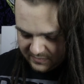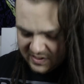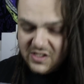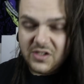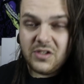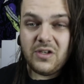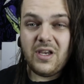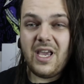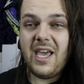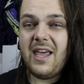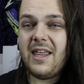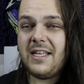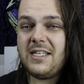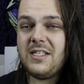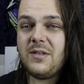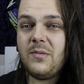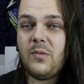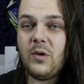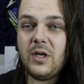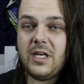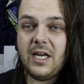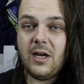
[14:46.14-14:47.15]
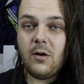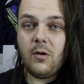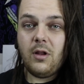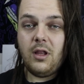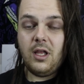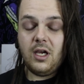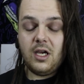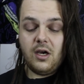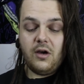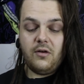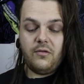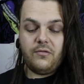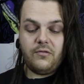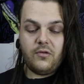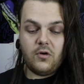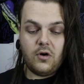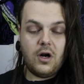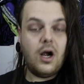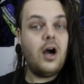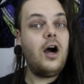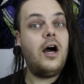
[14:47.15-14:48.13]
So yeah, that's what you gotta want to look out
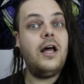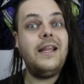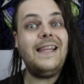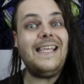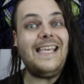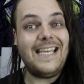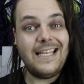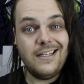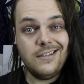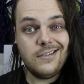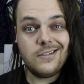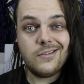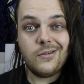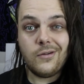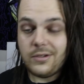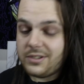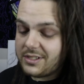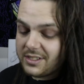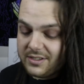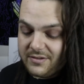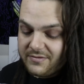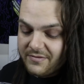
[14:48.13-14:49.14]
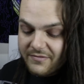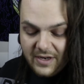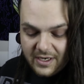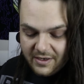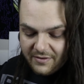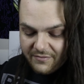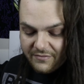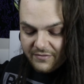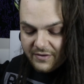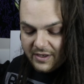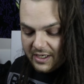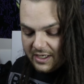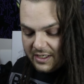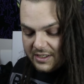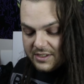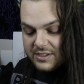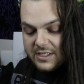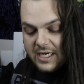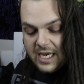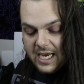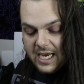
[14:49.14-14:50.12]
for on the insole. Just fit and finish